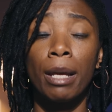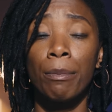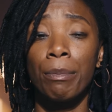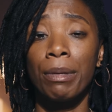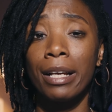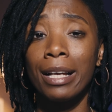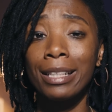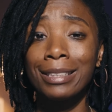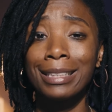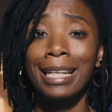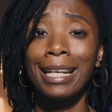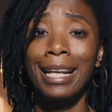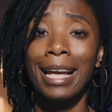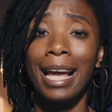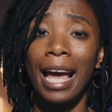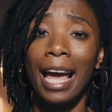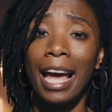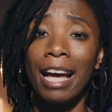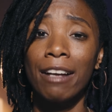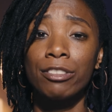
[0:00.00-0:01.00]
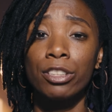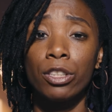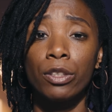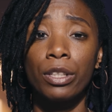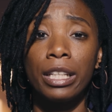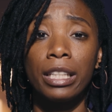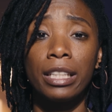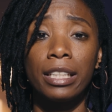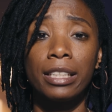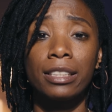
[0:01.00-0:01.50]
And because I didn't have
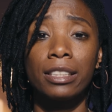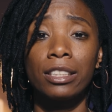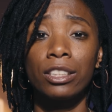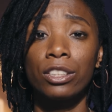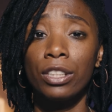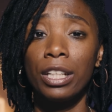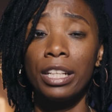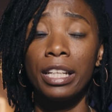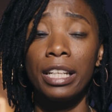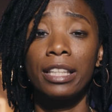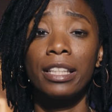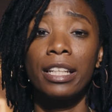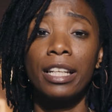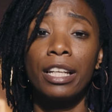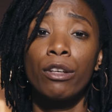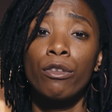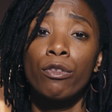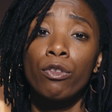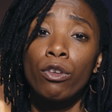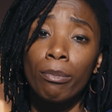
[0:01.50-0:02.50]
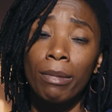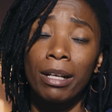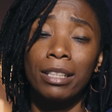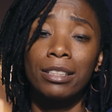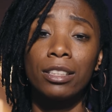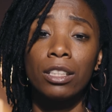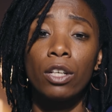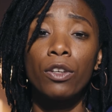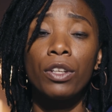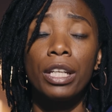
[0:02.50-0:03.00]
Sony lenses or anything for my
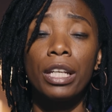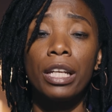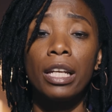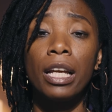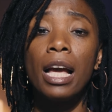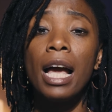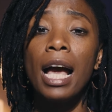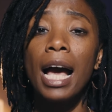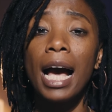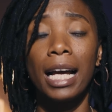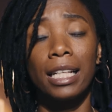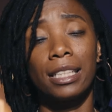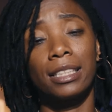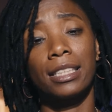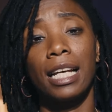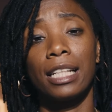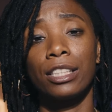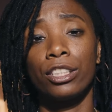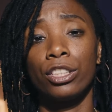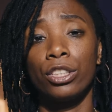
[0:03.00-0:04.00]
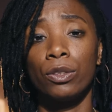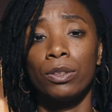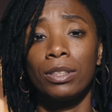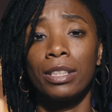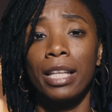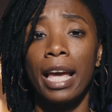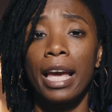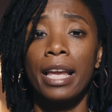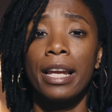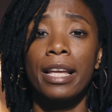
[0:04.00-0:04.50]
Sony, I just had to
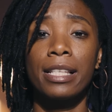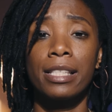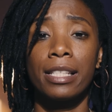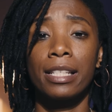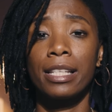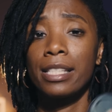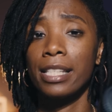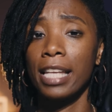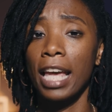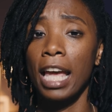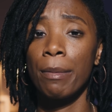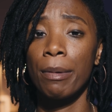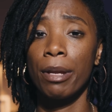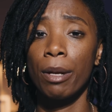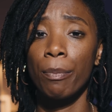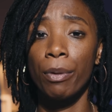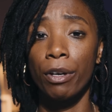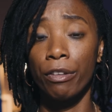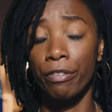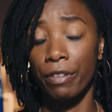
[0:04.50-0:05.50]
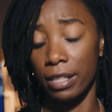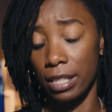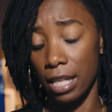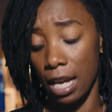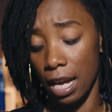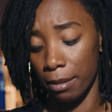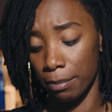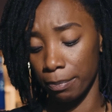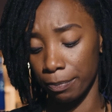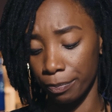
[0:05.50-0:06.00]
use Canons, and this came at a perfect
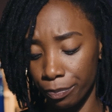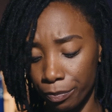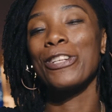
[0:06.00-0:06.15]
time.